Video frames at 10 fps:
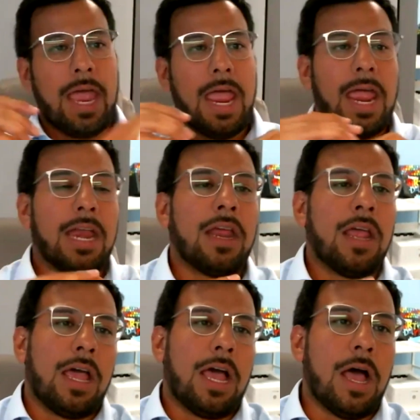and
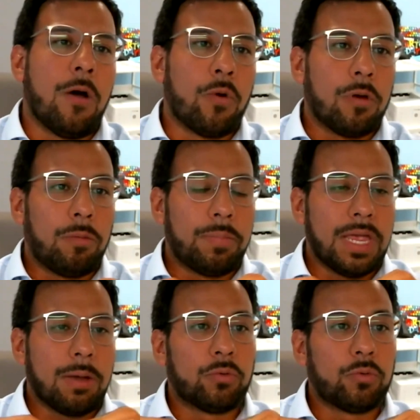we will be
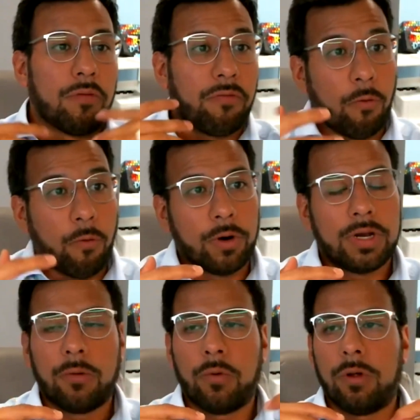able to afford,
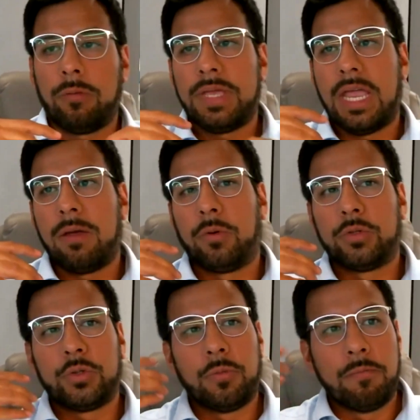we will be able
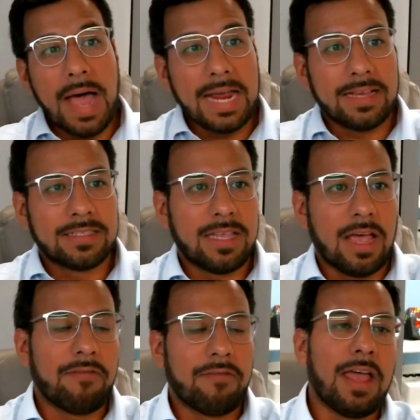to buy
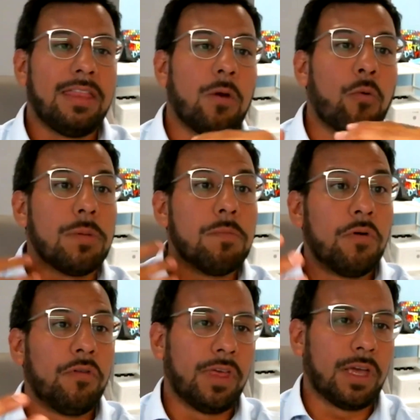stuff, and then we
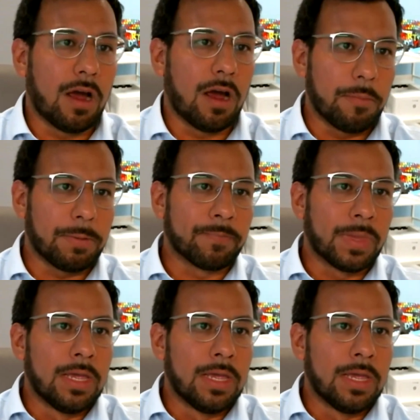move the economy.